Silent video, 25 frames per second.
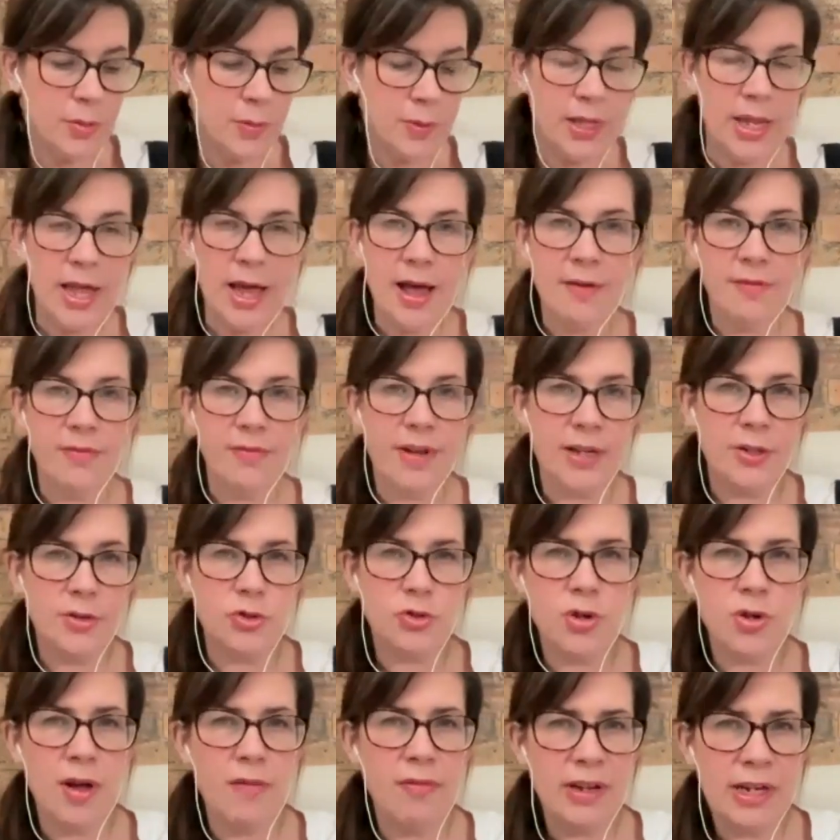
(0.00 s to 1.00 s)
will have like
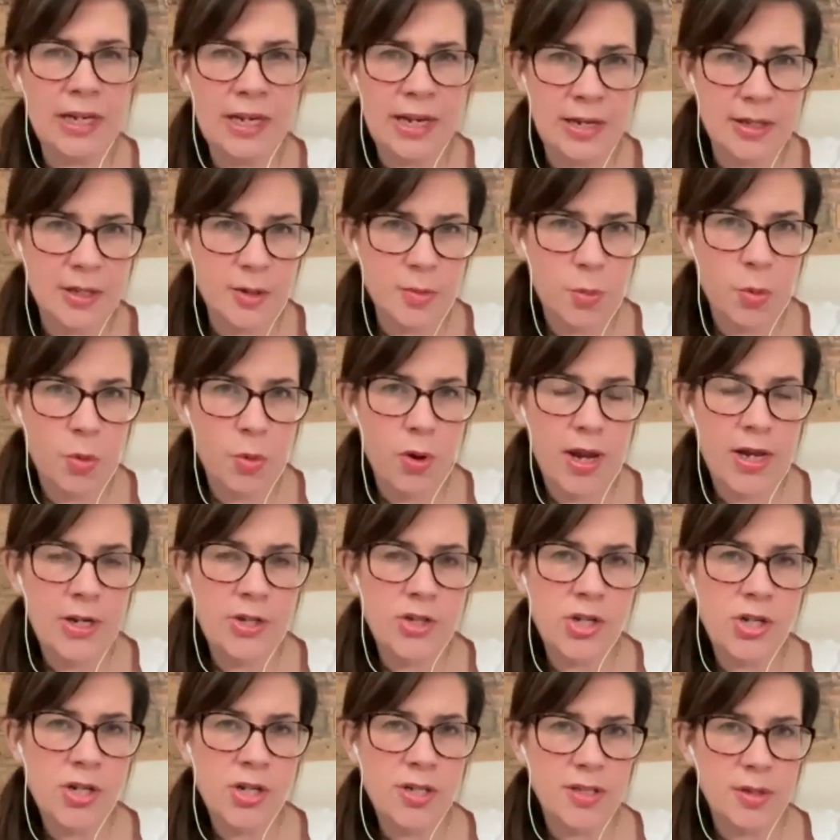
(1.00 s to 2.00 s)
travel and
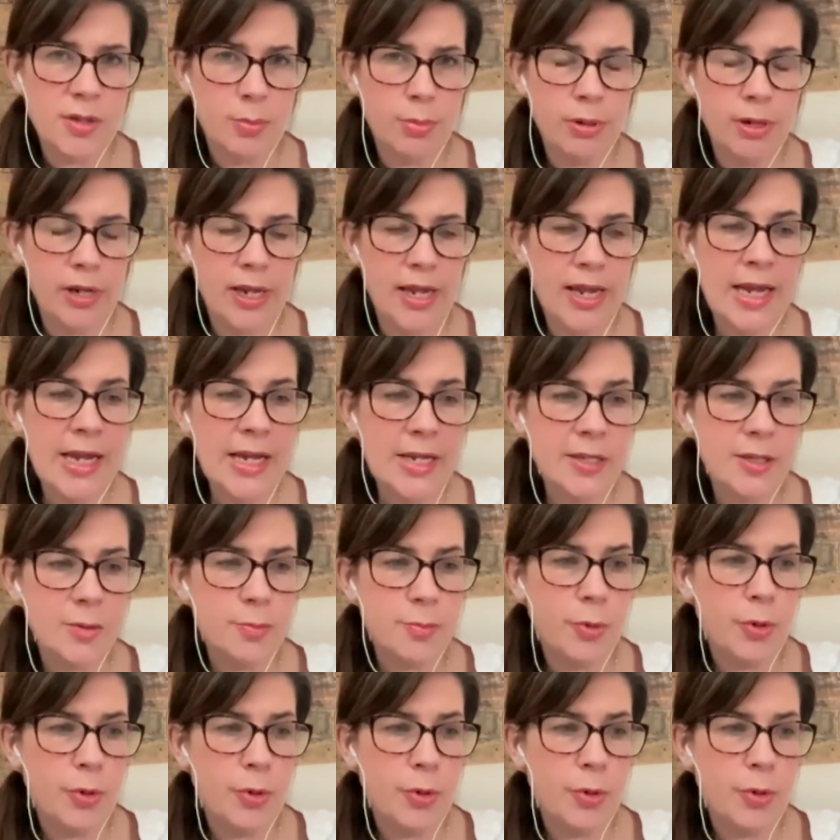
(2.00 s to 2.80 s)
inspiration as a place,